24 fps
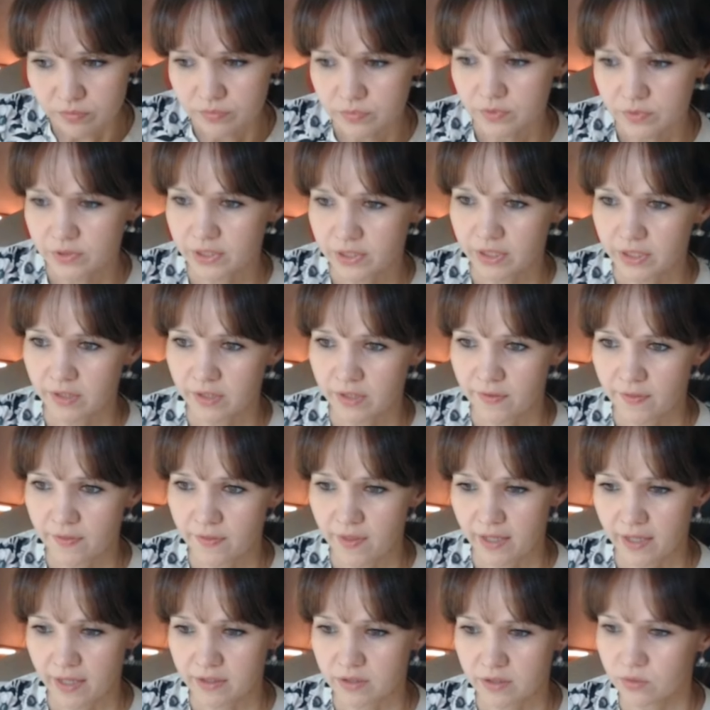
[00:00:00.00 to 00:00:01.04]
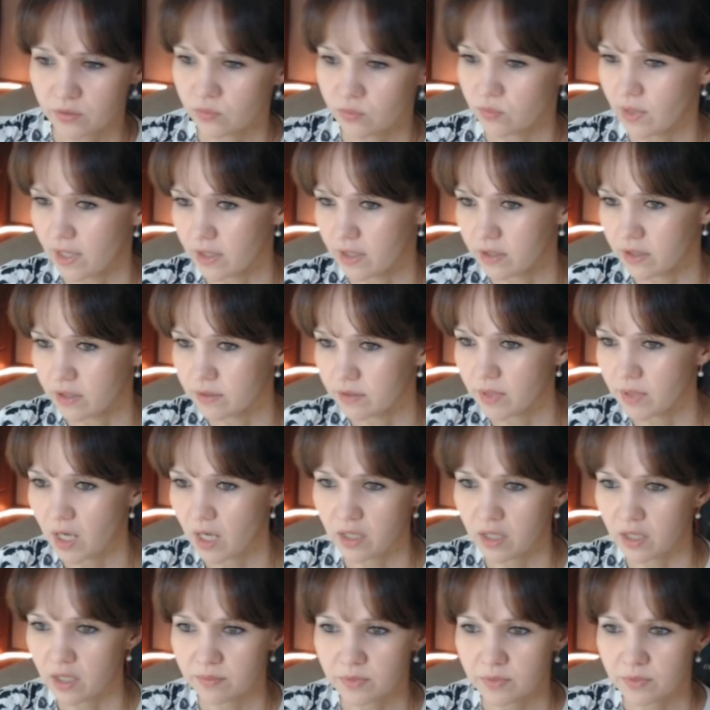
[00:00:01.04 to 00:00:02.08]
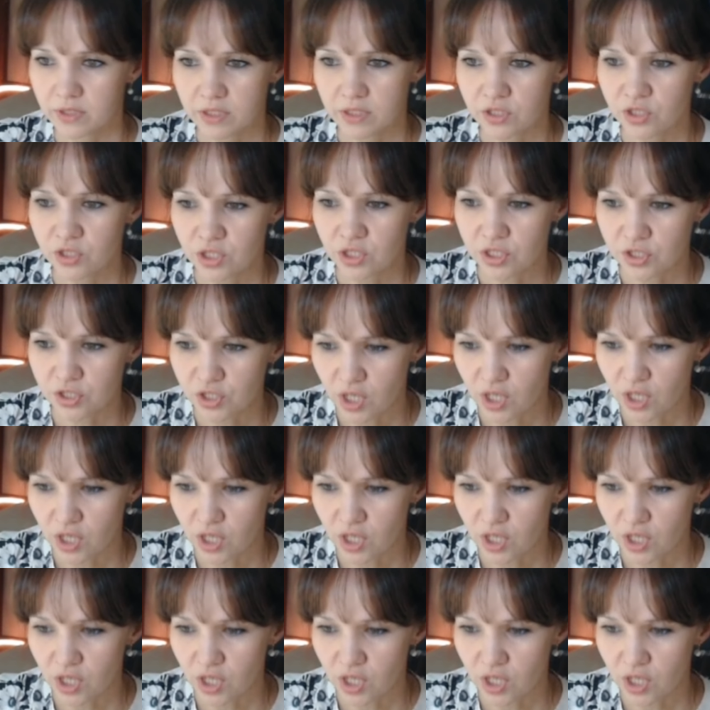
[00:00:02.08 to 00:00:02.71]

thinking that, well, I'm in exchange